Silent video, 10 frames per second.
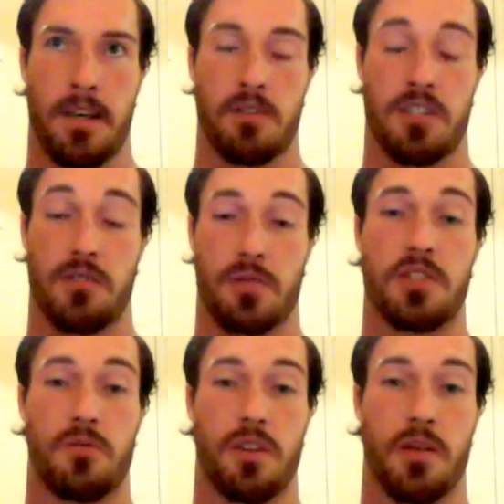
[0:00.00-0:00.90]
which is
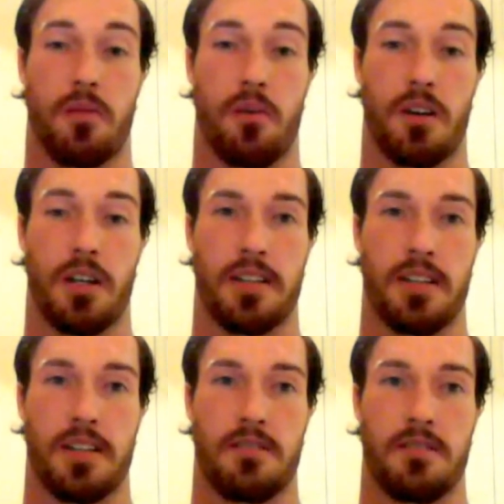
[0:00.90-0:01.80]
which is really important.
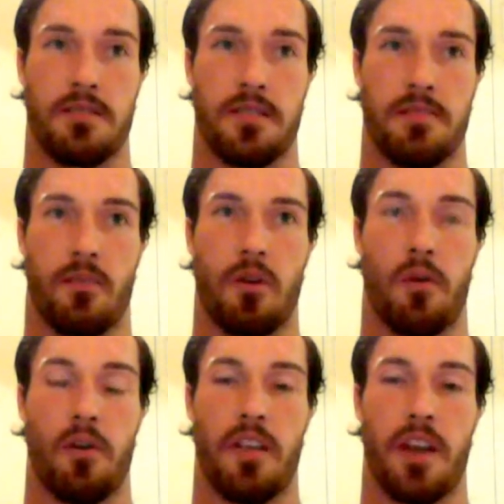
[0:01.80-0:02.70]
It's it's it's more
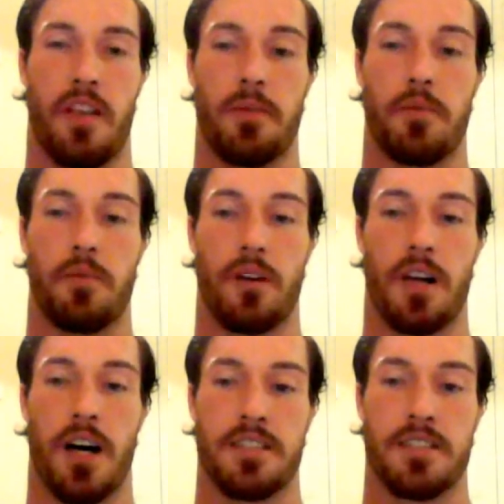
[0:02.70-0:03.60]
important than I think people
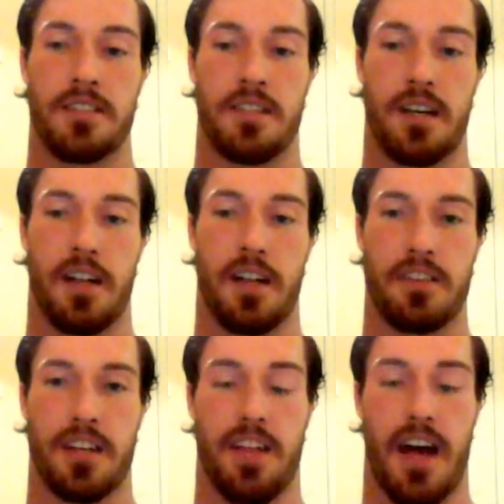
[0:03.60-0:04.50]
realize. Uh,
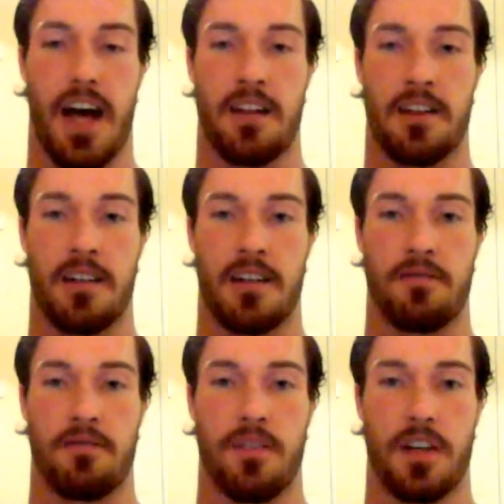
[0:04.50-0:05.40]
things like that and,
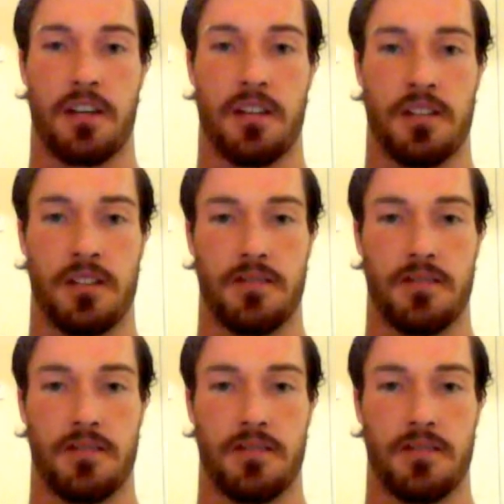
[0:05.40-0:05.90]
and fitting